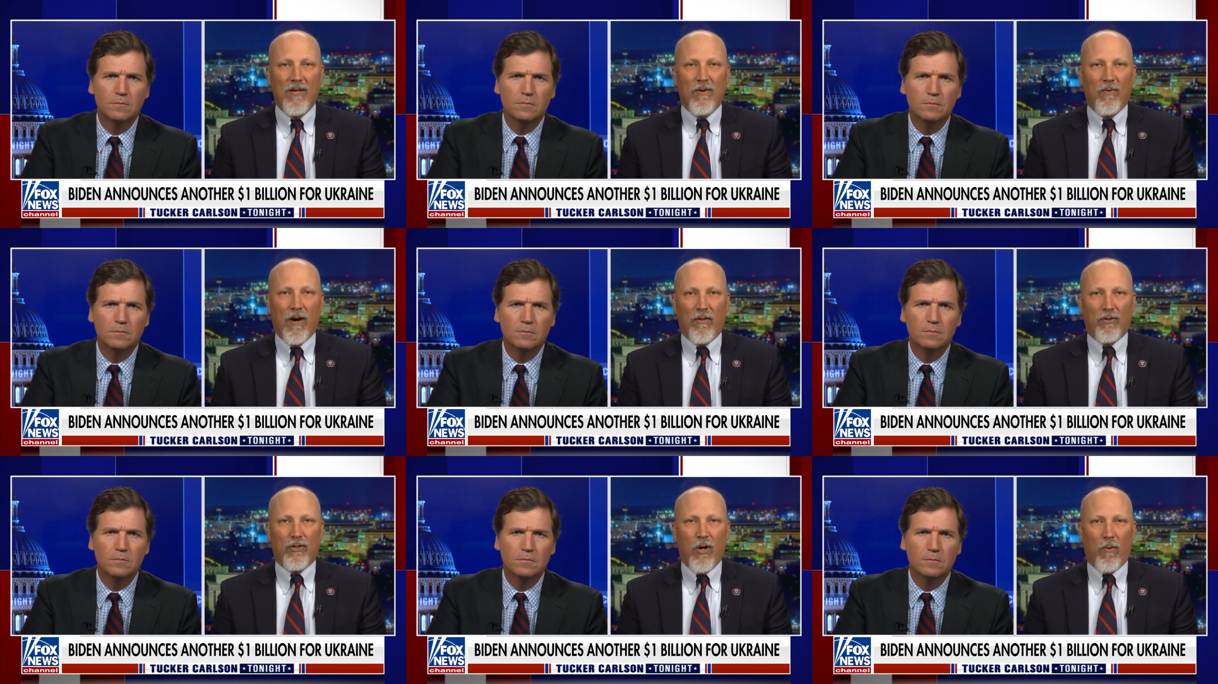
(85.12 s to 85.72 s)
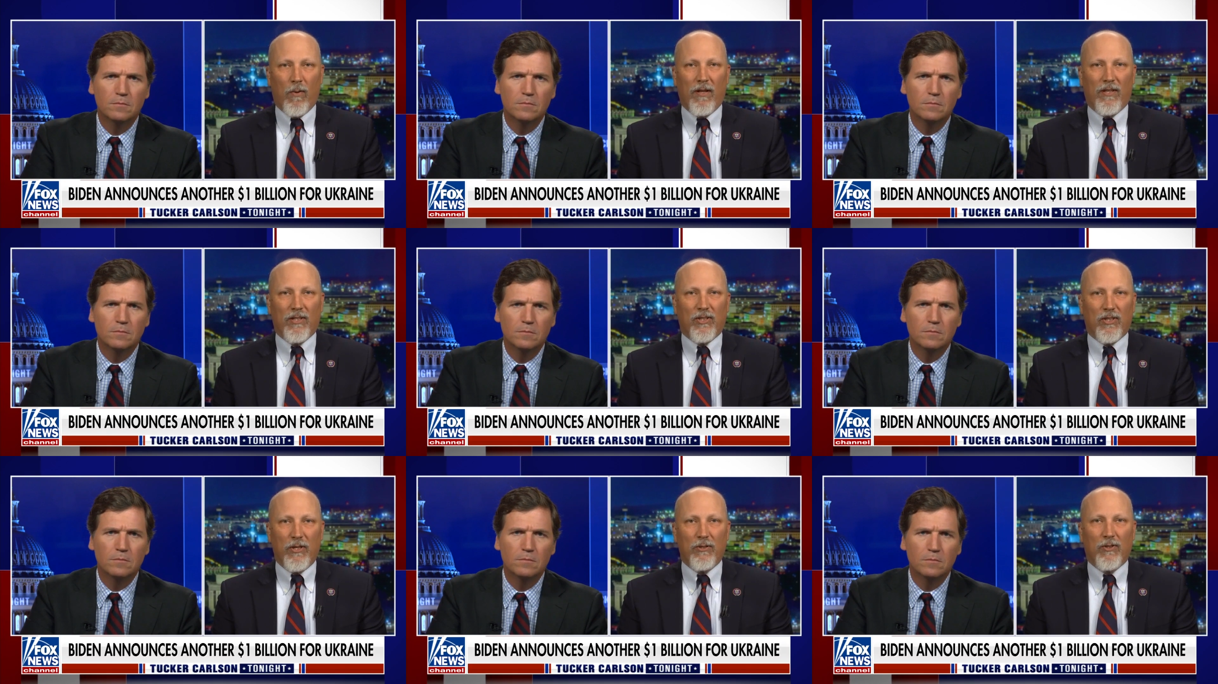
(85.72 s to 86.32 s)
Speaker 1: Well, there's no real
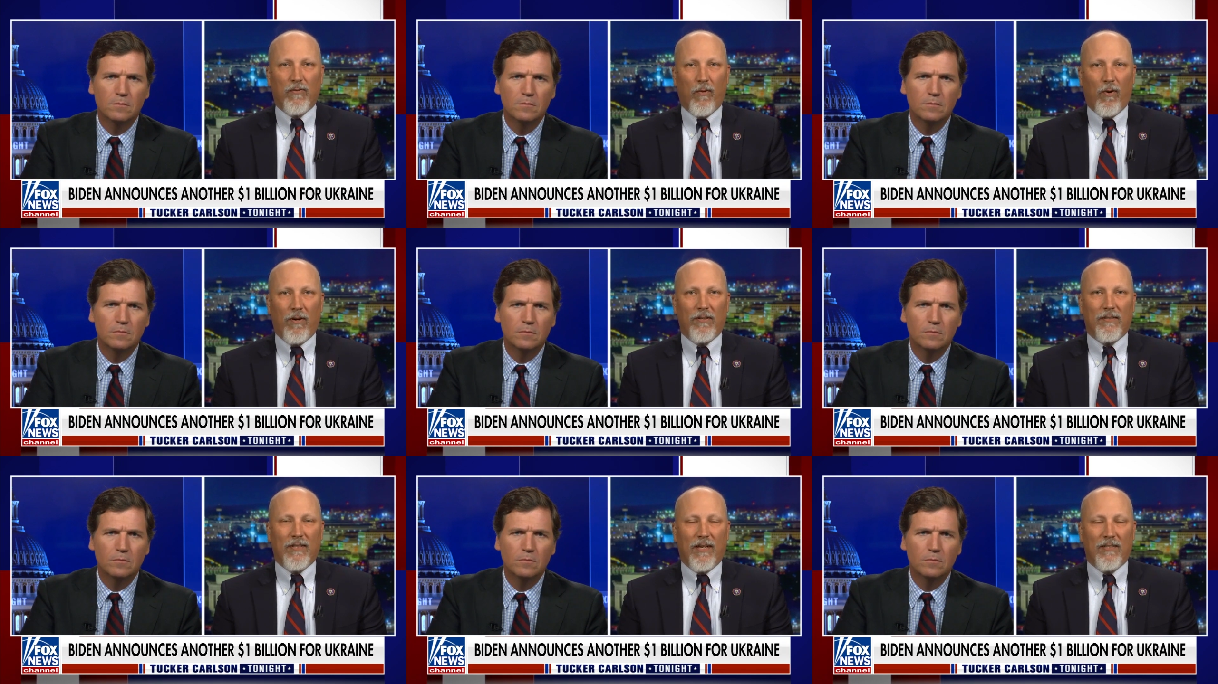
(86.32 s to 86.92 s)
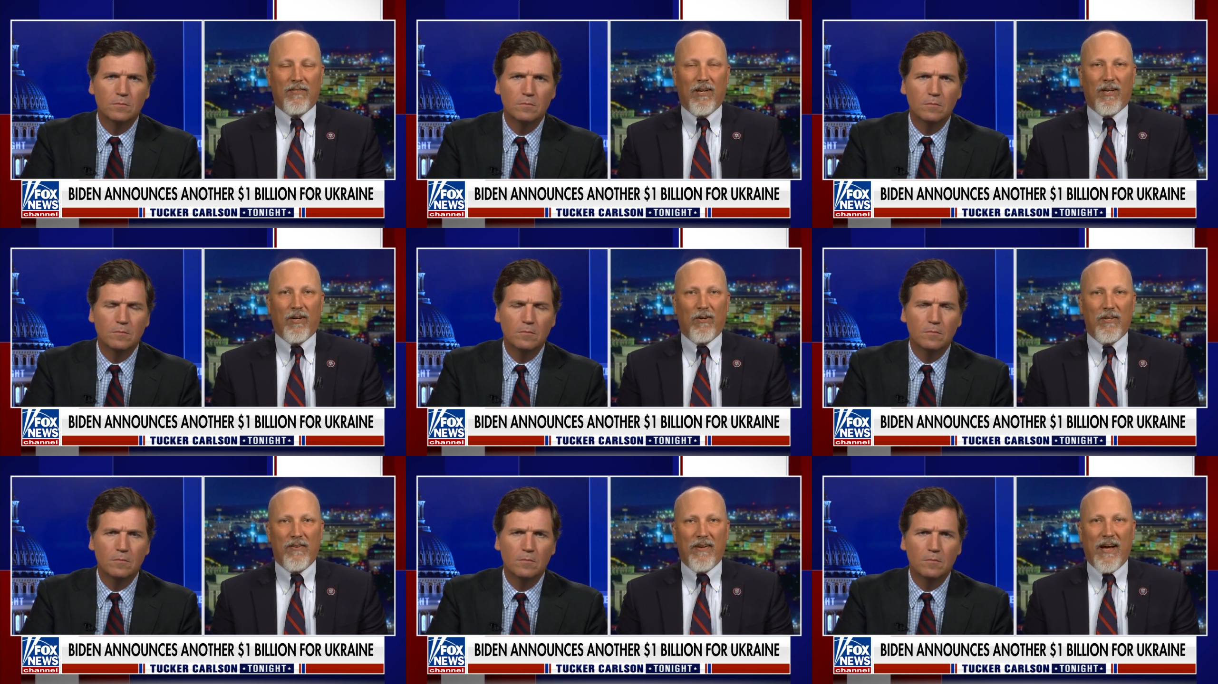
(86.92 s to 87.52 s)
excuse for it, uh, Tucker.
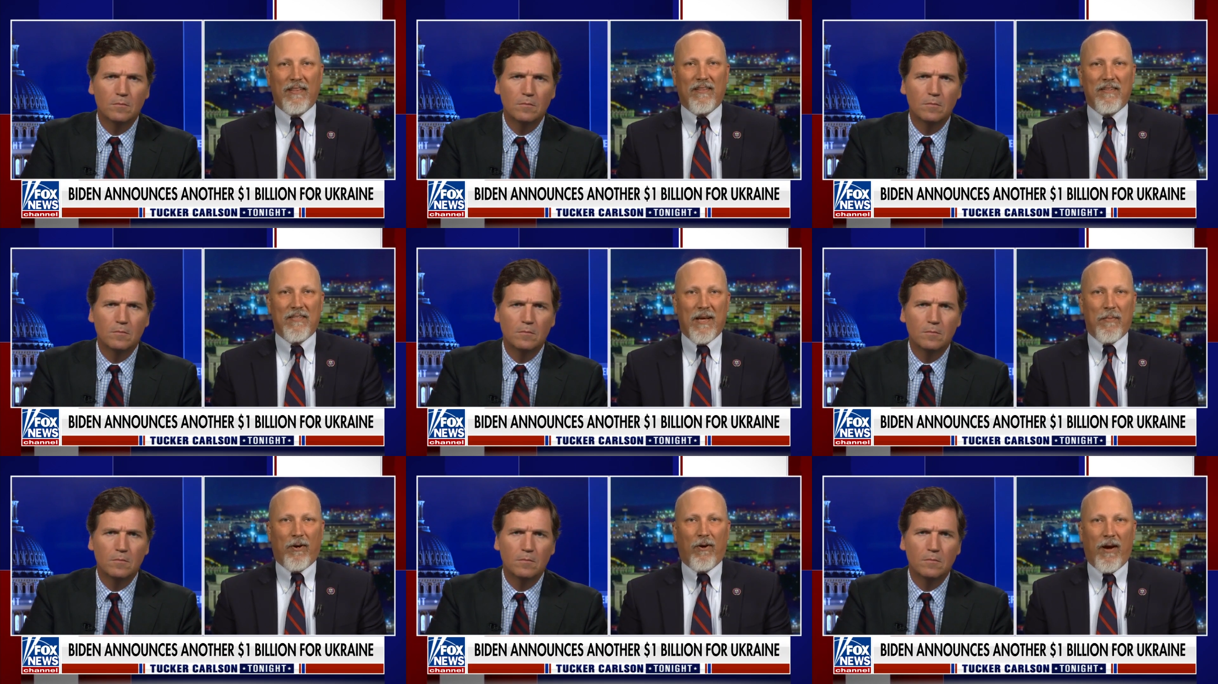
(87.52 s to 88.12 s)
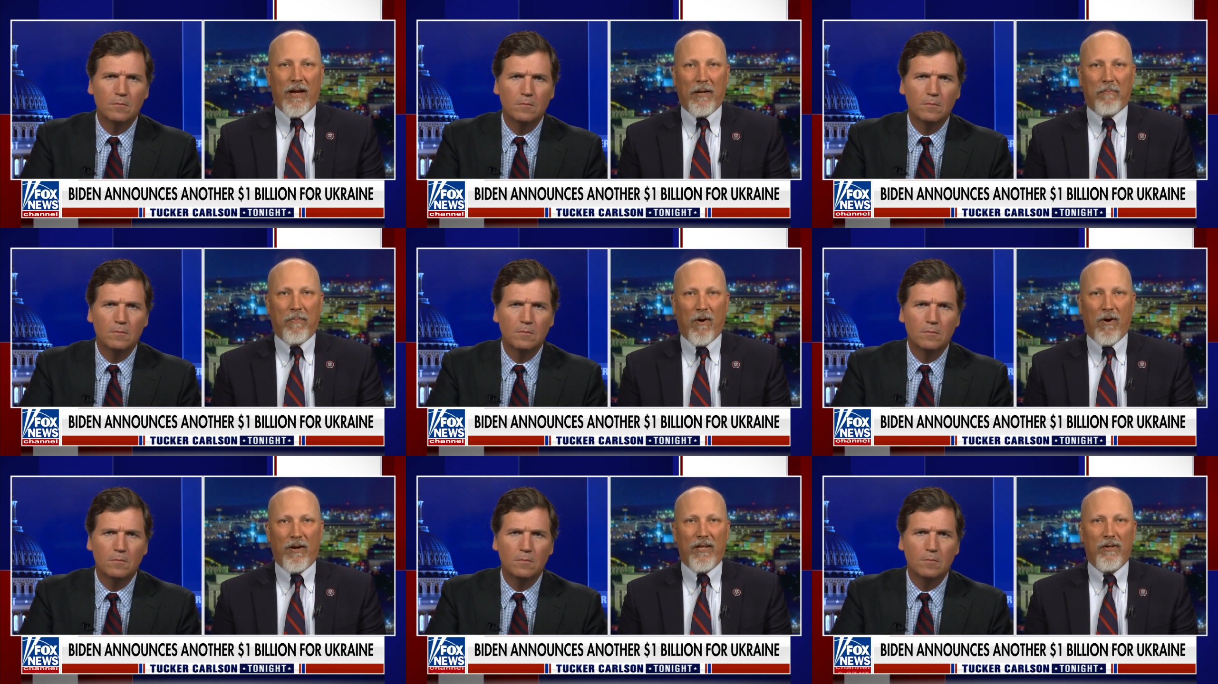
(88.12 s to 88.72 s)
You got the Democratic
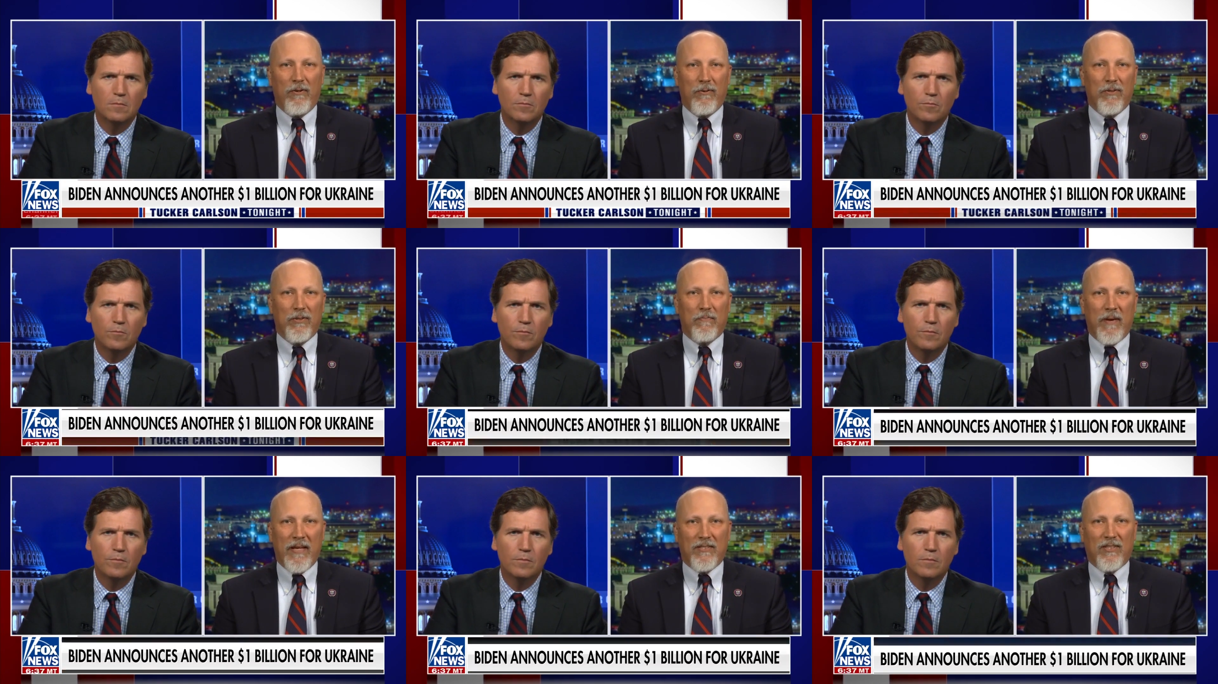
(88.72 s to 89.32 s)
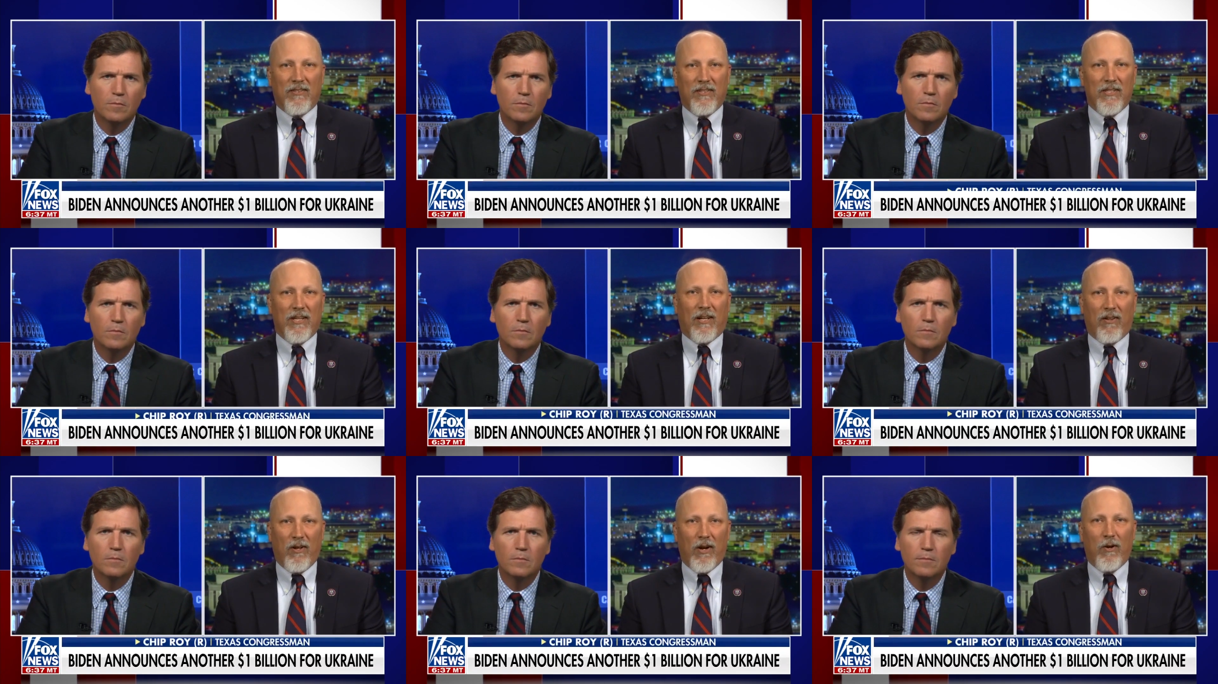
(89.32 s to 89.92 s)
Party who has basically
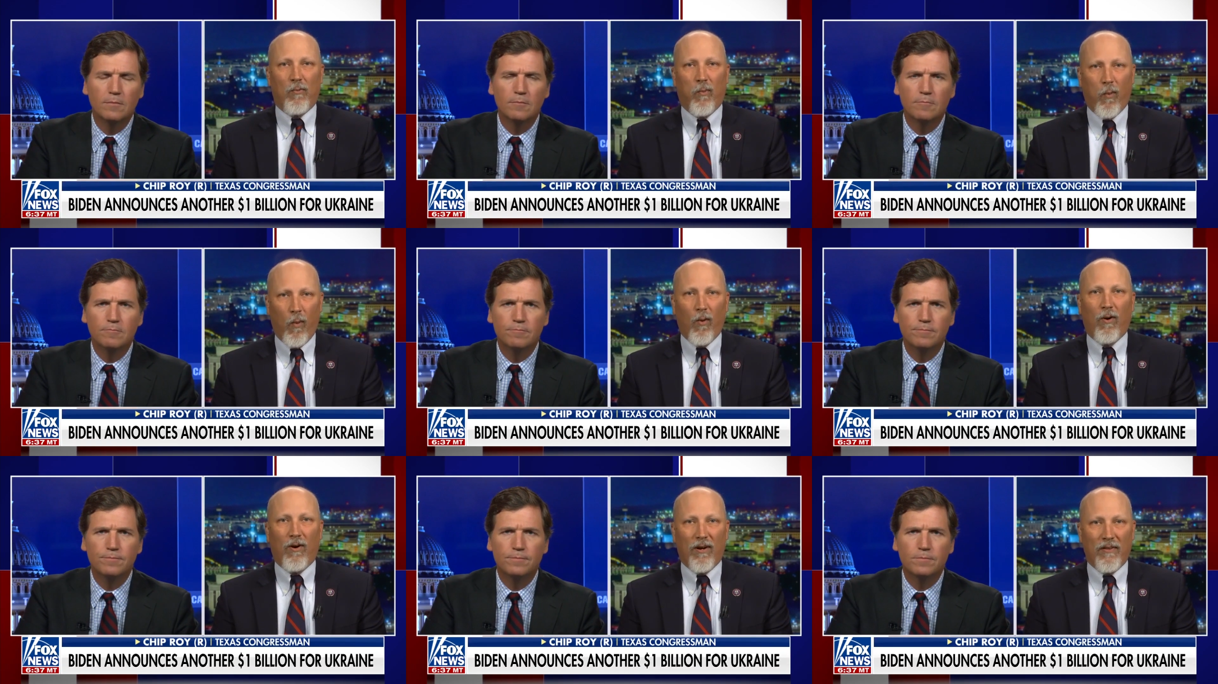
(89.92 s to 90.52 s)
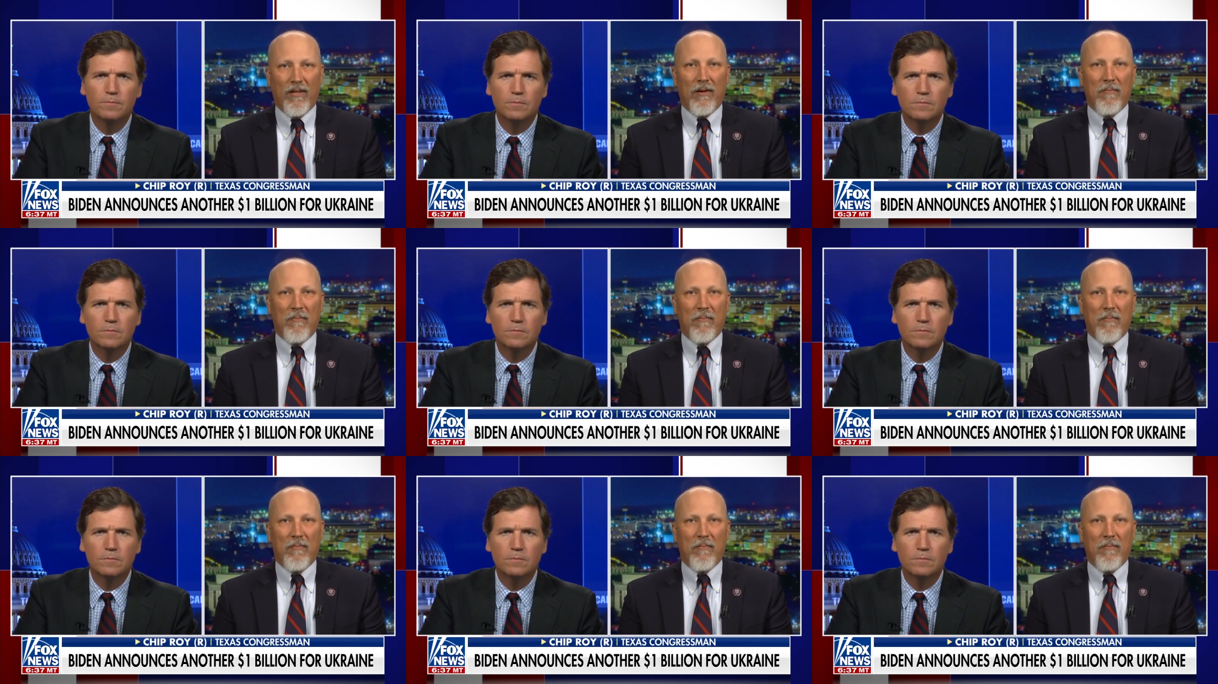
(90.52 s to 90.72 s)
declared war on the